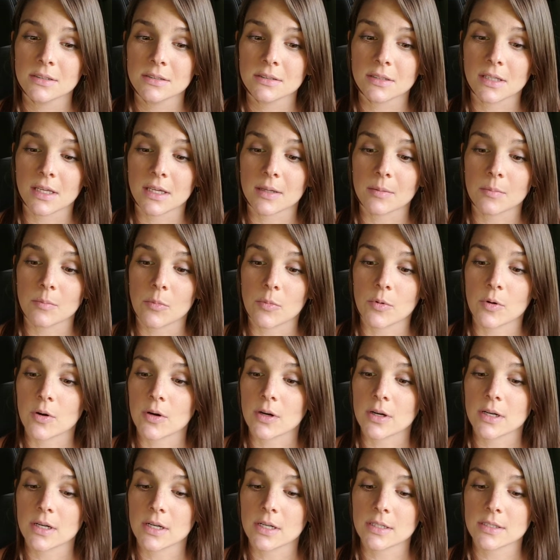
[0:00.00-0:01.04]
like
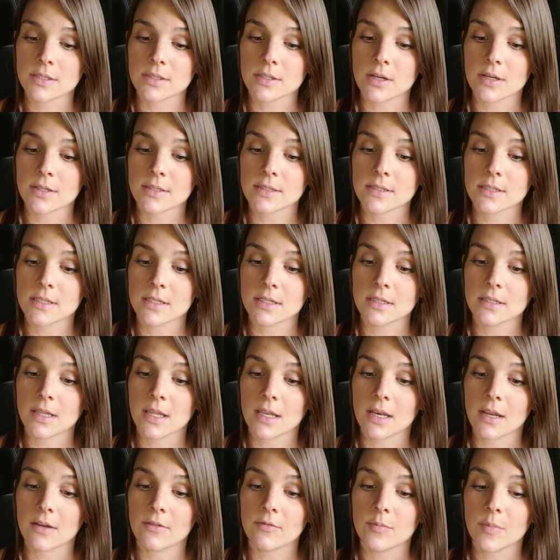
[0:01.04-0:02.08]
more exhausted
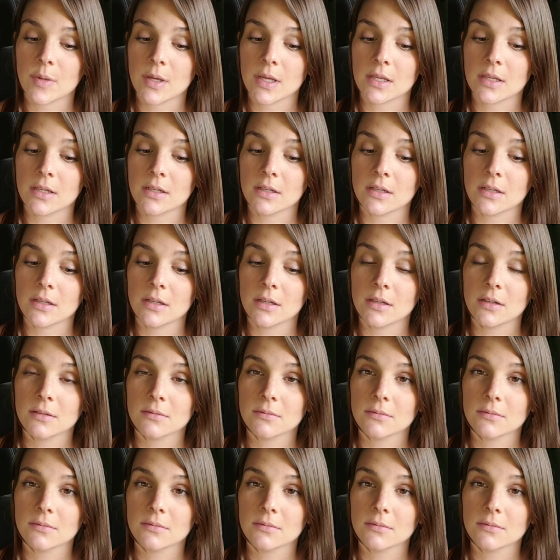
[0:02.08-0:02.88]
than I've been